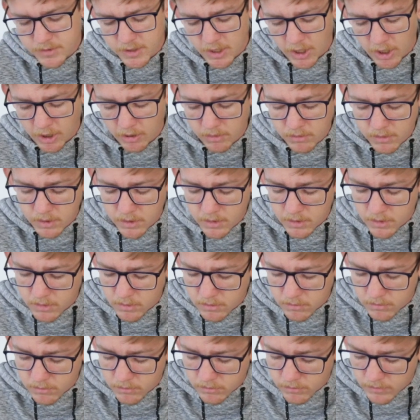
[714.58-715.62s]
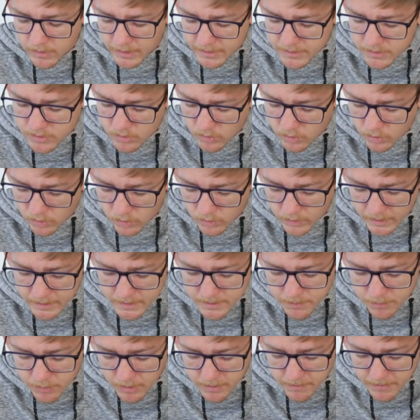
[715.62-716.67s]
so that's all.
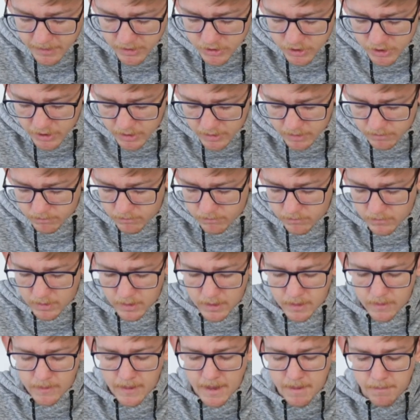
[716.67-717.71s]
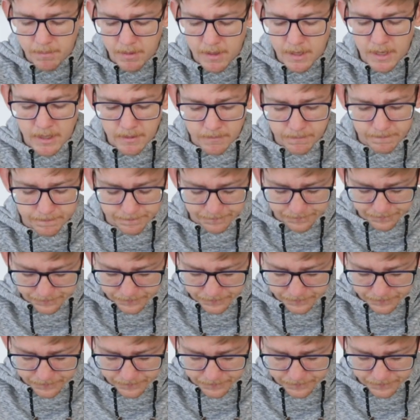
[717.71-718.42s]
That's pretty much in that part.